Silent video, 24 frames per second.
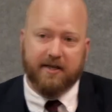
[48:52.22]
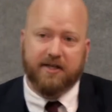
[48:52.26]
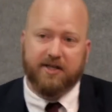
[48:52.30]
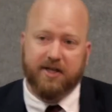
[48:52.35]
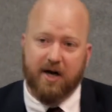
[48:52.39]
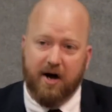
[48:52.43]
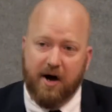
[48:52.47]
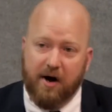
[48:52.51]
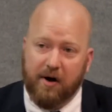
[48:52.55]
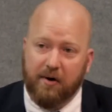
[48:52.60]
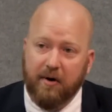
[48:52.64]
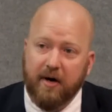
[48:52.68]

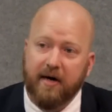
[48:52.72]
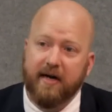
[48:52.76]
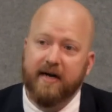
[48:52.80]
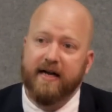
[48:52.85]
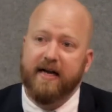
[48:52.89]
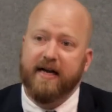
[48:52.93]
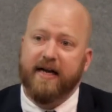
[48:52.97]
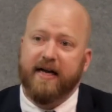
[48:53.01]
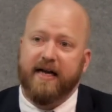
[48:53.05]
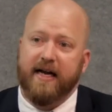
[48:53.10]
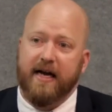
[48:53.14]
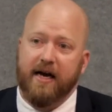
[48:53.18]
So
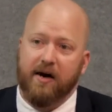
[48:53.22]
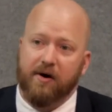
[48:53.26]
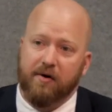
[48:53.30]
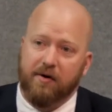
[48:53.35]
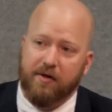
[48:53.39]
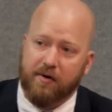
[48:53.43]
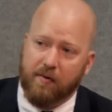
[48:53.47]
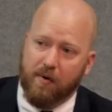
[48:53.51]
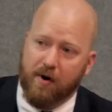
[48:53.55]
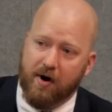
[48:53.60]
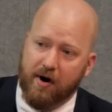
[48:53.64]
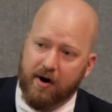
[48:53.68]

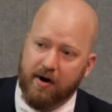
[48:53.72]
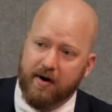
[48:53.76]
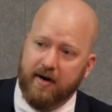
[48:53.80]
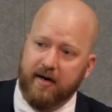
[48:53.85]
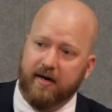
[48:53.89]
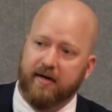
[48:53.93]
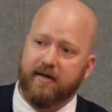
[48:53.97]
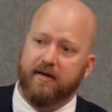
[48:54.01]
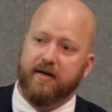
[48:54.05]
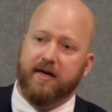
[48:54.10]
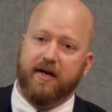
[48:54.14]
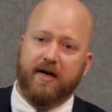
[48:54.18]
hear the
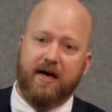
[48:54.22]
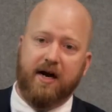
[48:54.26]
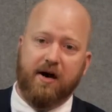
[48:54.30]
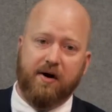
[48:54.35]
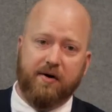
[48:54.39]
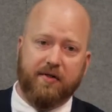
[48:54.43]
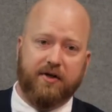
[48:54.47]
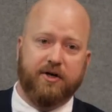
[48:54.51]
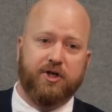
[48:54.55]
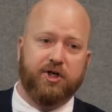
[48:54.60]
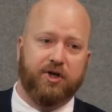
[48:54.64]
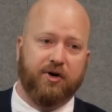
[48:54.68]
word.
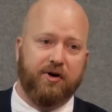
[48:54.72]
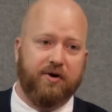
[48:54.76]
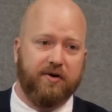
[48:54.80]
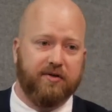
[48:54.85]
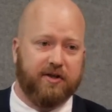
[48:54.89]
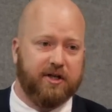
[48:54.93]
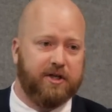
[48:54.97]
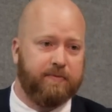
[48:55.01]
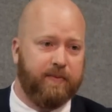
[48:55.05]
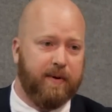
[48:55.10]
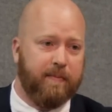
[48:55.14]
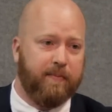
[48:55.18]
Hear the
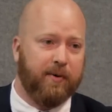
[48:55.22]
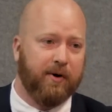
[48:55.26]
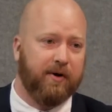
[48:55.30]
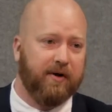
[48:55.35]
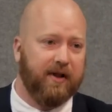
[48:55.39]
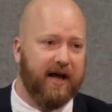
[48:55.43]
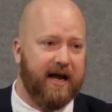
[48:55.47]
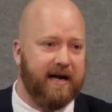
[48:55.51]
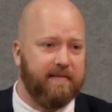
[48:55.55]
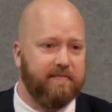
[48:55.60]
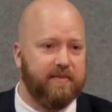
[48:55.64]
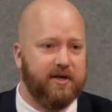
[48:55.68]
truth that's been
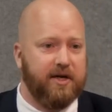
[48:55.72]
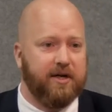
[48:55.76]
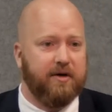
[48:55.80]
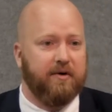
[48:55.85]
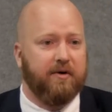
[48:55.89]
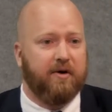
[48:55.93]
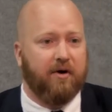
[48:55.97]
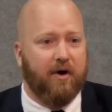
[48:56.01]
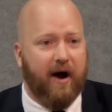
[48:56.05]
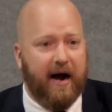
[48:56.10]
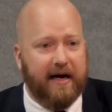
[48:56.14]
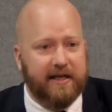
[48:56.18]
proclaimed to
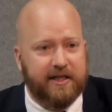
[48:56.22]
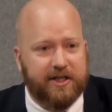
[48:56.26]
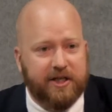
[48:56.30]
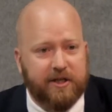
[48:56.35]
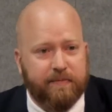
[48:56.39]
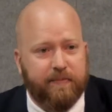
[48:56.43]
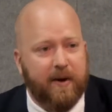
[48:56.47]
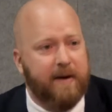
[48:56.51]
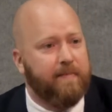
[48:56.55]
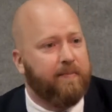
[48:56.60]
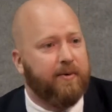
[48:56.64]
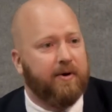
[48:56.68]
you. Christ
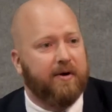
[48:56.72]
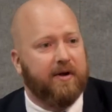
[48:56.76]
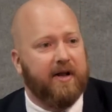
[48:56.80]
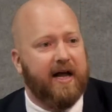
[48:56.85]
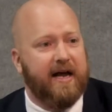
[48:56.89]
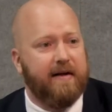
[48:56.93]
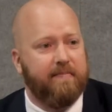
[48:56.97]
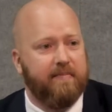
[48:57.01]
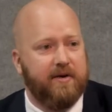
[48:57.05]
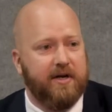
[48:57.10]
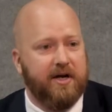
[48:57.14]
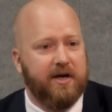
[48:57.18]
has been
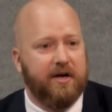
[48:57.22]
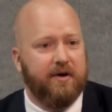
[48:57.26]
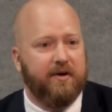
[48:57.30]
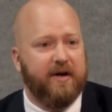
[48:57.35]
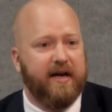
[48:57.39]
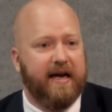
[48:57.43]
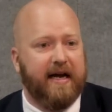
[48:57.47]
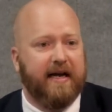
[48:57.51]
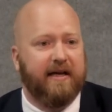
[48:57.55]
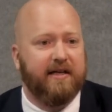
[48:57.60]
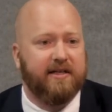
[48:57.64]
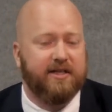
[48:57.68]
proclaimed to you.
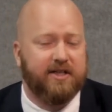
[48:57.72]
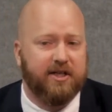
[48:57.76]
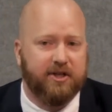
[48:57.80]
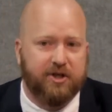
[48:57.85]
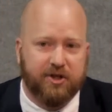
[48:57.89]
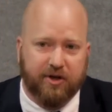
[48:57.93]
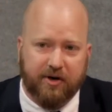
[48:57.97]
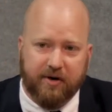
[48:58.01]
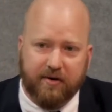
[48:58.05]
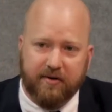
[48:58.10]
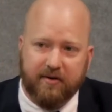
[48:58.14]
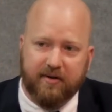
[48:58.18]
He is the
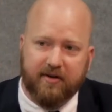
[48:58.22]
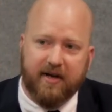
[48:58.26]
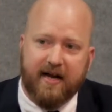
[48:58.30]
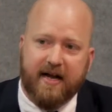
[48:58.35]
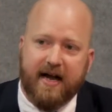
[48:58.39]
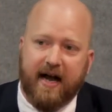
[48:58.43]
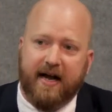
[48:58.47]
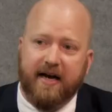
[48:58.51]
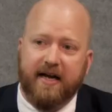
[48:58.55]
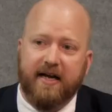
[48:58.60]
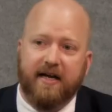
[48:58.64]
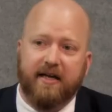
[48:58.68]
truth,
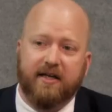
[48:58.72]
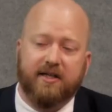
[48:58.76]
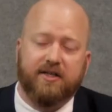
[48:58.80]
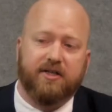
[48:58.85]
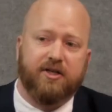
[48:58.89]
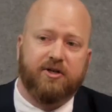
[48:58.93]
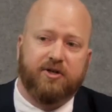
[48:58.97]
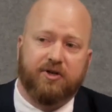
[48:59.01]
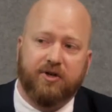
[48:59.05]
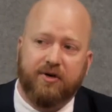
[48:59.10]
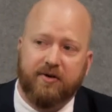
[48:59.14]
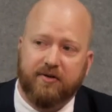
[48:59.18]
and he
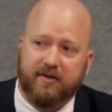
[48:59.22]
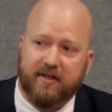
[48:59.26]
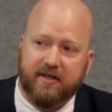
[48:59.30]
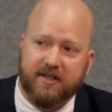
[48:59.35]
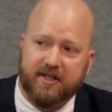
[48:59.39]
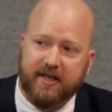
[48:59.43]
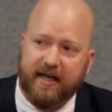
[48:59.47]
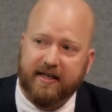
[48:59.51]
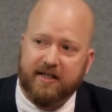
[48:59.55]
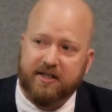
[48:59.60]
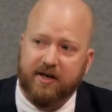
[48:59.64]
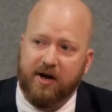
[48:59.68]
is the truth that
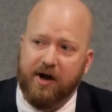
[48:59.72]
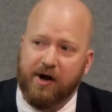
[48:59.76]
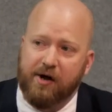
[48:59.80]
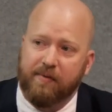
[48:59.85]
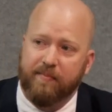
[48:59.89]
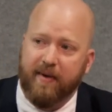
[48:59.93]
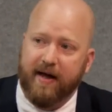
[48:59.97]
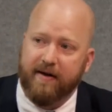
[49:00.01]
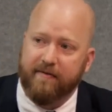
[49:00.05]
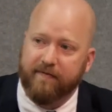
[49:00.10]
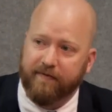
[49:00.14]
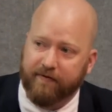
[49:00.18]
sets
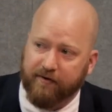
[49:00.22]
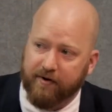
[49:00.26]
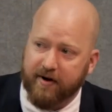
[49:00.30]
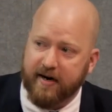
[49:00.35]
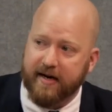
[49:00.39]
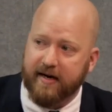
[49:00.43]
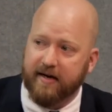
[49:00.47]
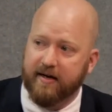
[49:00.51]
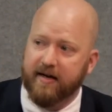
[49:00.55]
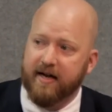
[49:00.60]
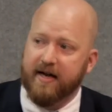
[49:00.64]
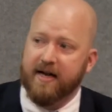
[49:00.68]
all men
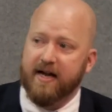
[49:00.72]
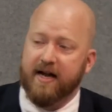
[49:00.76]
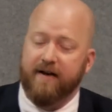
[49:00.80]
free.